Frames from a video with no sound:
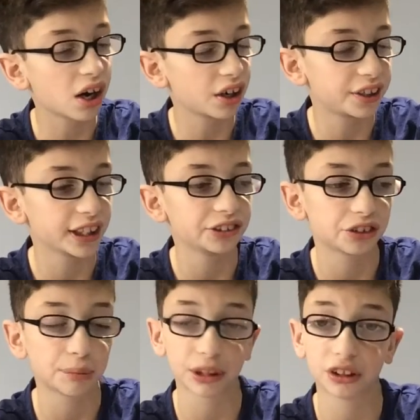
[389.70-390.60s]
I think it's
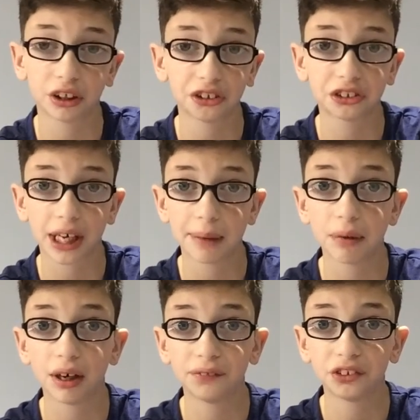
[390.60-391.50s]
going to be a close game.
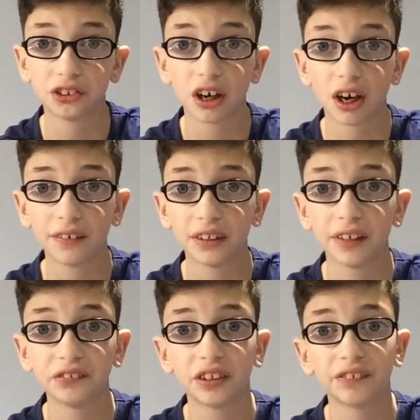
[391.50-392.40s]
I'm
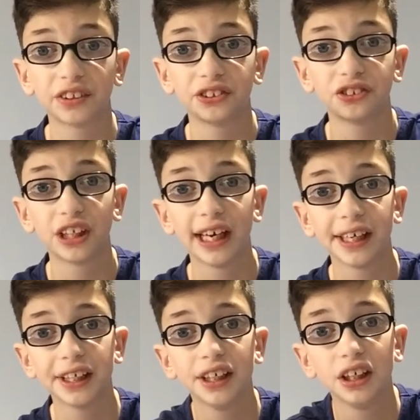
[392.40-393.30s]
going to
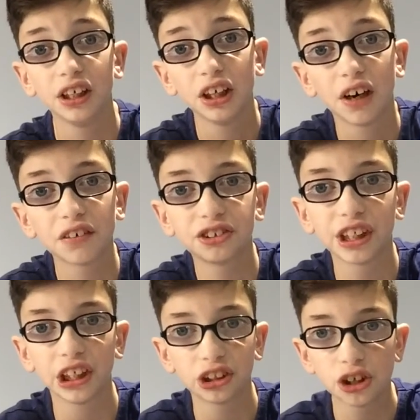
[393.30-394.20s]
say a
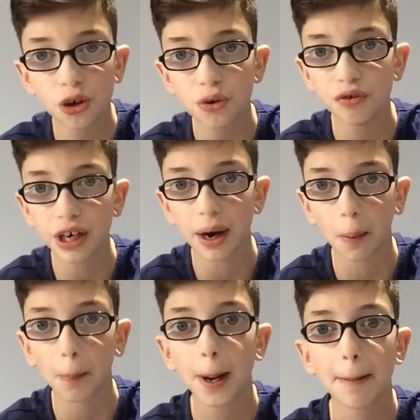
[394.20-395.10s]

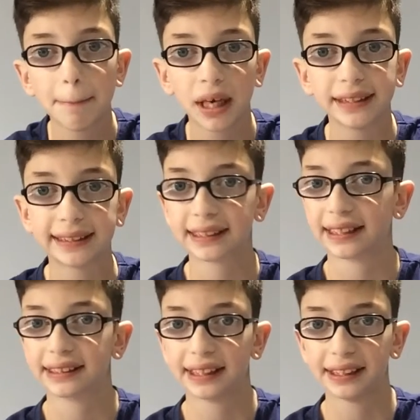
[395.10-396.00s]
2-0 Man
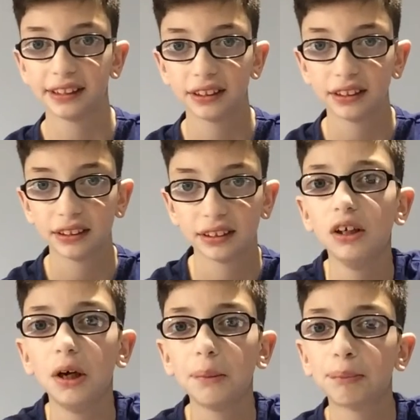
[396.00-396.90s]
City.
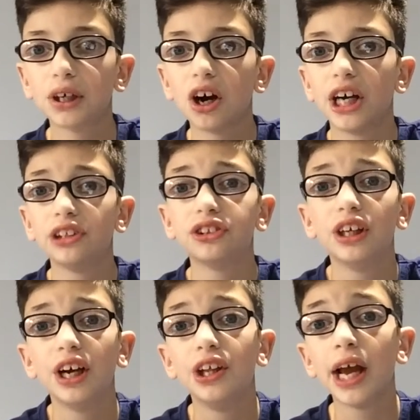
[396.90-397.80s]
But guys,
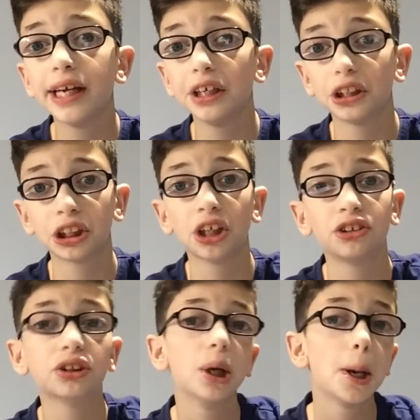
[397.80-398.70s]
they are
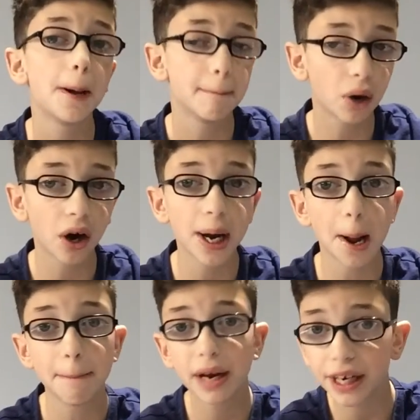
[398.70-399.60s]
just my
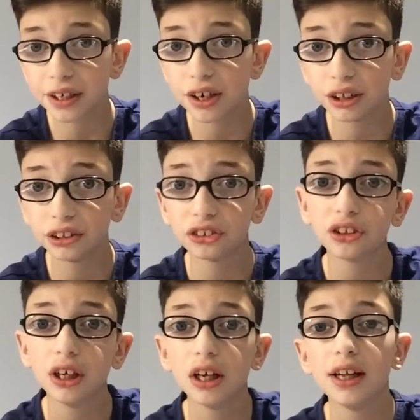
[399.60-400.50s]
opinions.
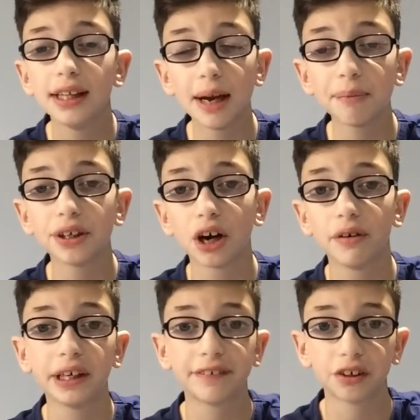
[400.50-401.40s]
Let me
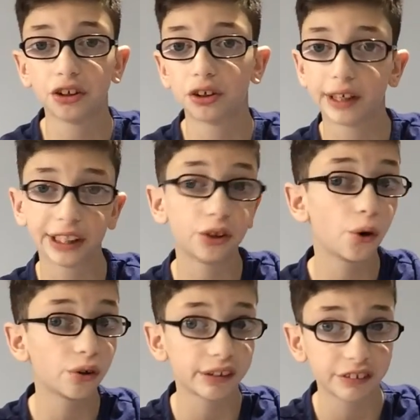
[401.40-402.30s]
know if you agree
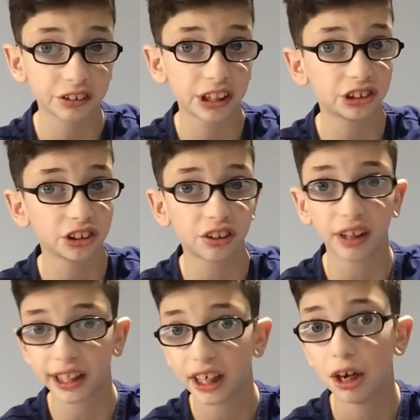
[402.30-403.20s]
or if you
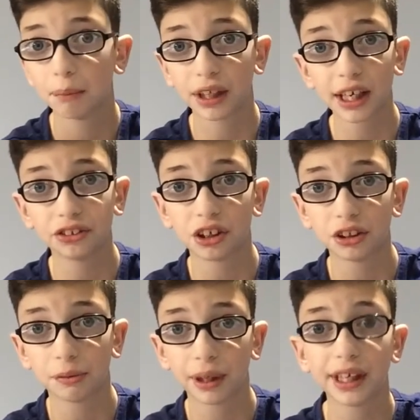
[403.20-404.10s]
disagree. But that is
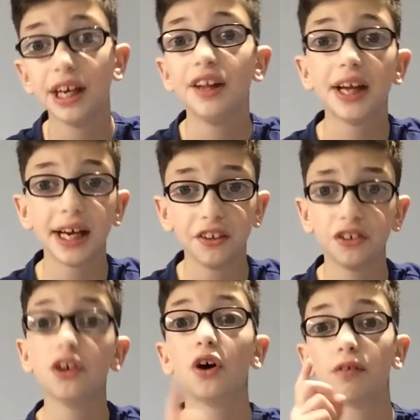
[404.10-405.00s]
going to be the
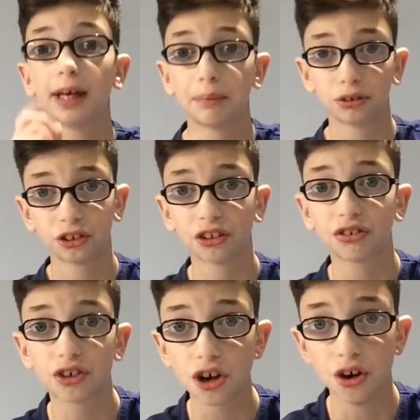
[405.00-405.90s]
end of
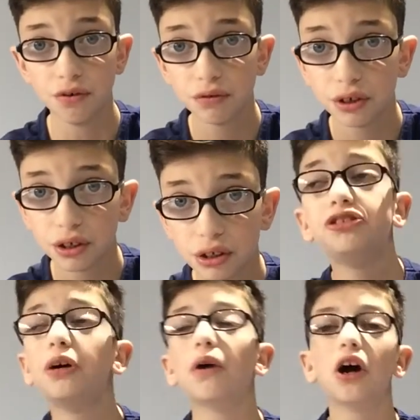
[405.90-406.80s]
episode 2.
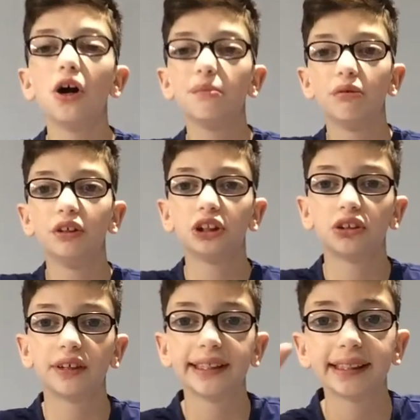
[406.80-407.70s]
So I hope you
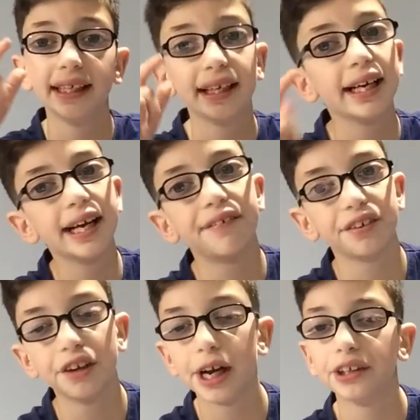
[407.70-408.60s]
enjoyed. If
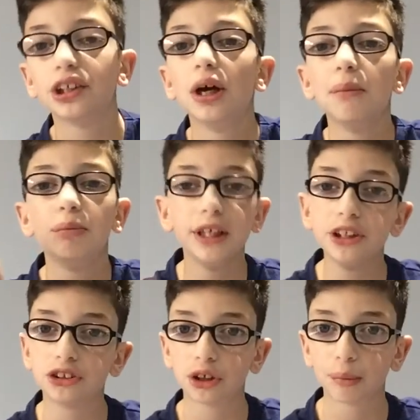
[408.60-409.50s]
you did,
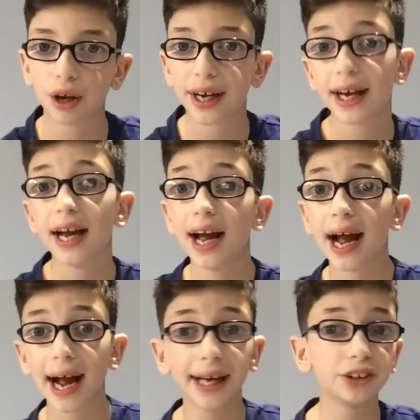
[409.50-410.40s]
please drop a like
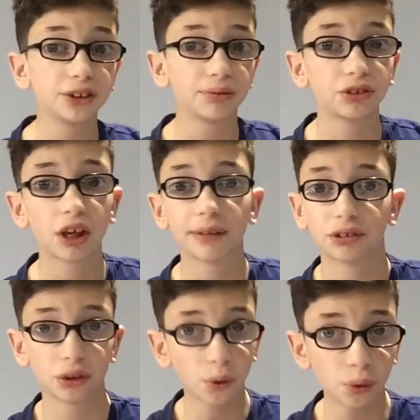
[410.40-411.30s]
and subscribe
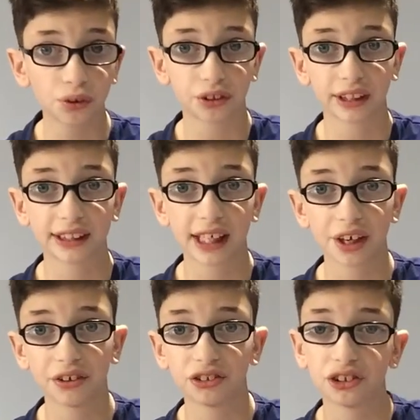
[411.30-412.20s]
to all 3
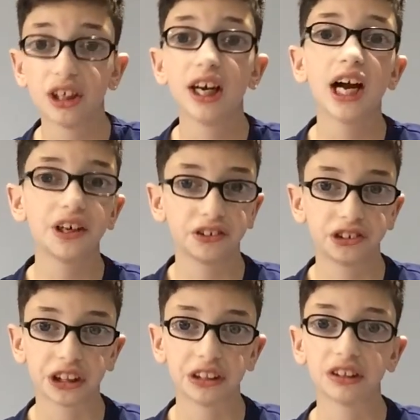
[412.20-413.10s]
channels. And I'll
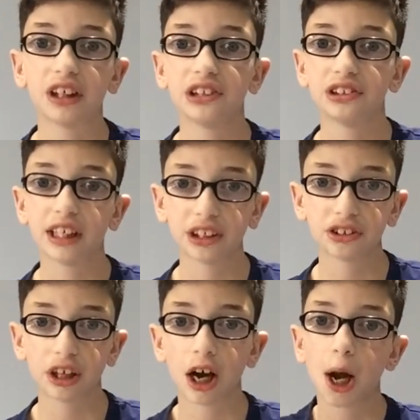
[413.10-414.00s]
see you guys
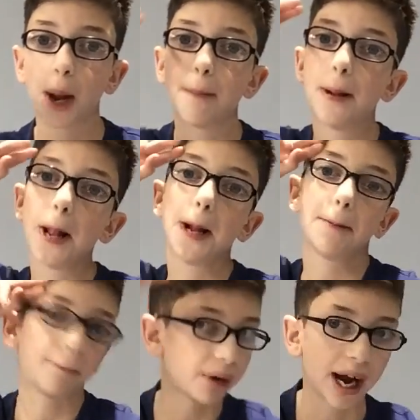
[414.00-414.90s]
next time.
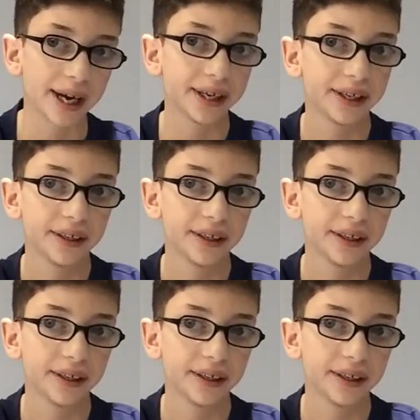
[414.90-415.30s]
Bye!